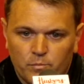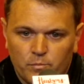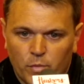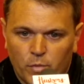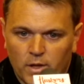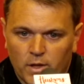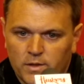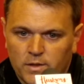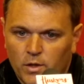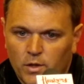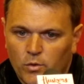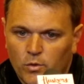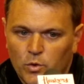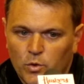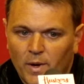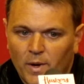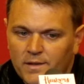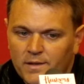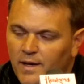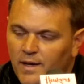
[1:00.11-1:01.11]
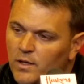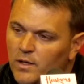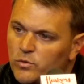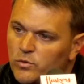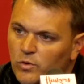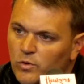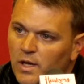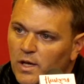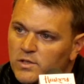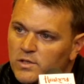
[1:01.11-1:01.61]
but you know, you maintain
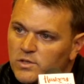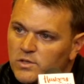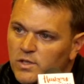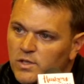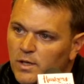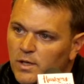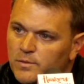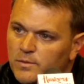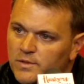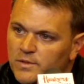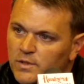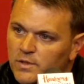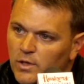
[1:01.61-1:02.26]
those relationships.